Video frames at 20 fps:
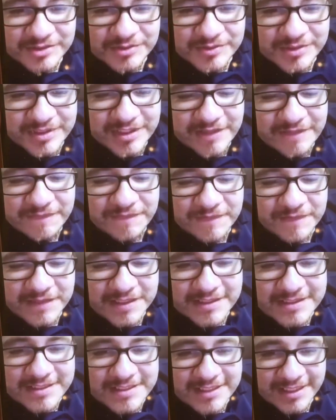You
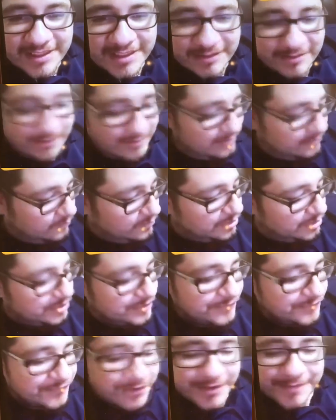definitely a ten. Ooh. Where
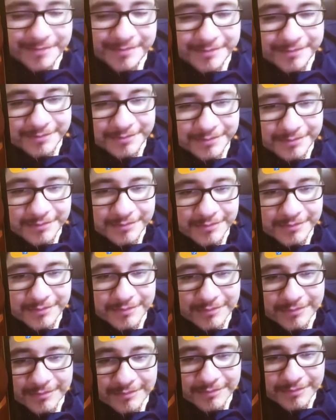you from?
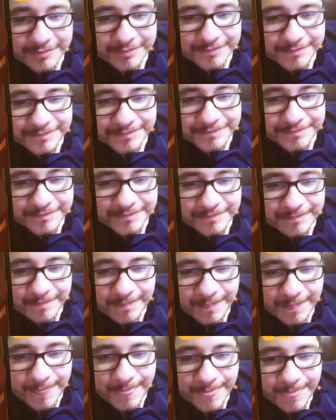I'm from
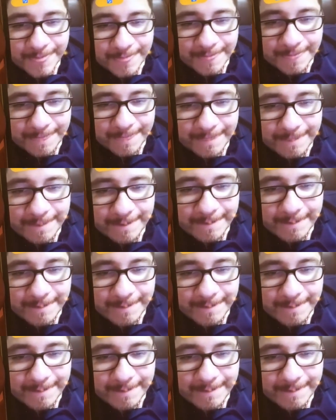Massachusetts. Where you from?